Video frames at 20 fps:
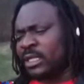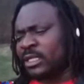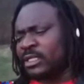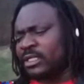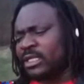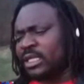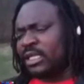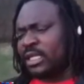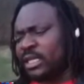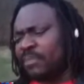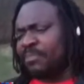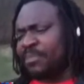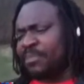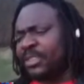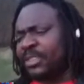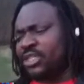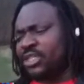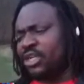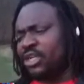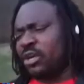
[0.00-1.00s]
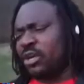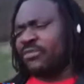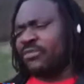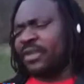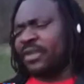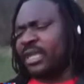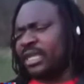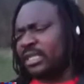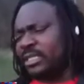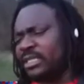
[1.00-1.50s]
take a picture of
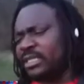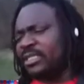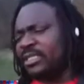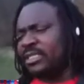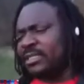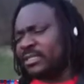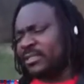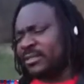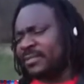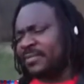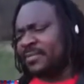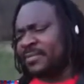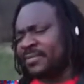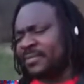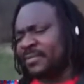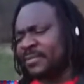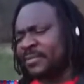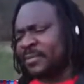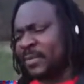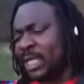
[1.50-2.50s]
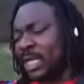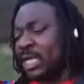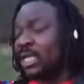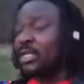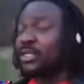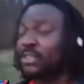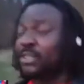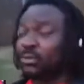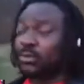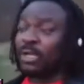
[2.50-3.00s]
it.
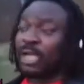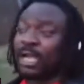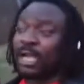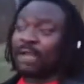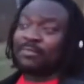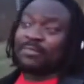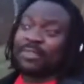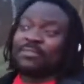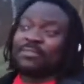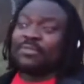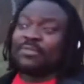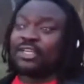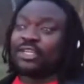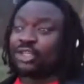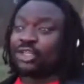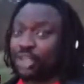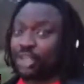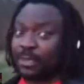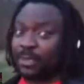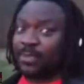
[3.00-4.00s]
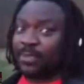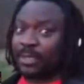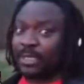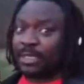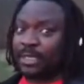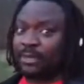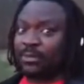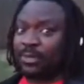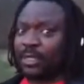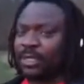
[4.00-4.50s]
You will have different shape
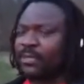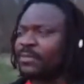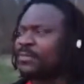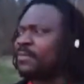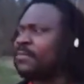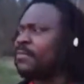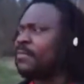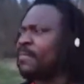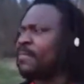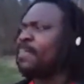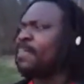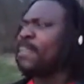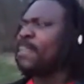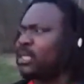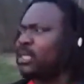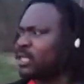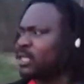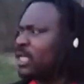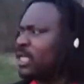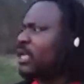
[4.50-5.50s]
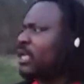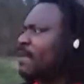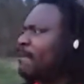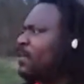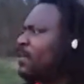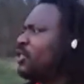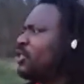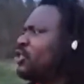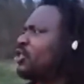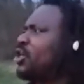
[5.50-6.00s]
anyway. Take a
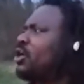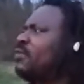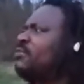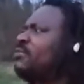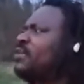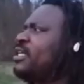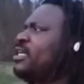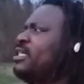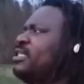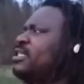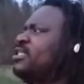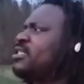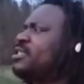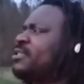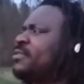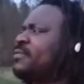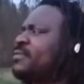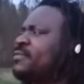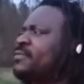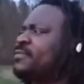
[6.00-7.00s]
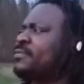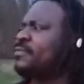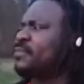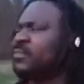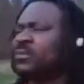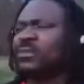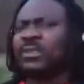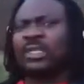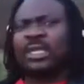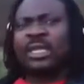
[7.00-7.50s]
picture of it
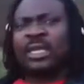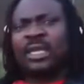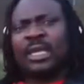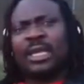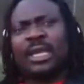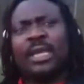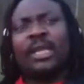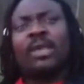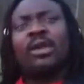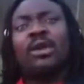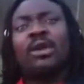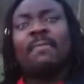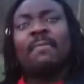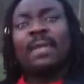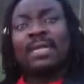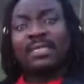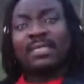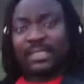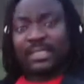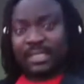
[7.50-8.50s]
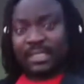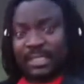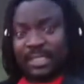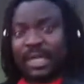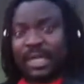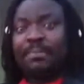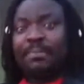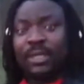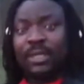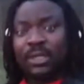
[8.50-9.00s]
and comment it
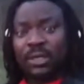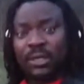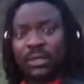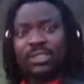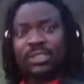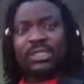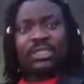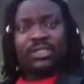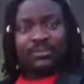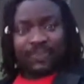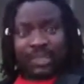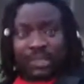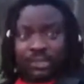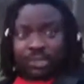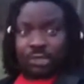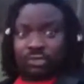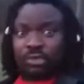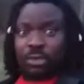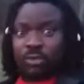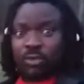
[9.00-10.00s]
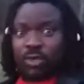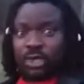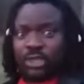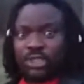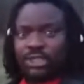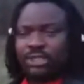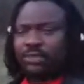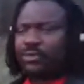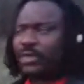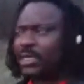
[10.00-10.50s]
here below this video you are
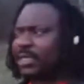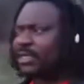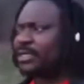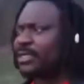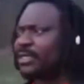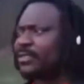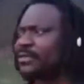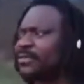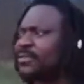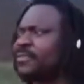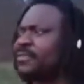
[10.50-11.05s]
watching right now.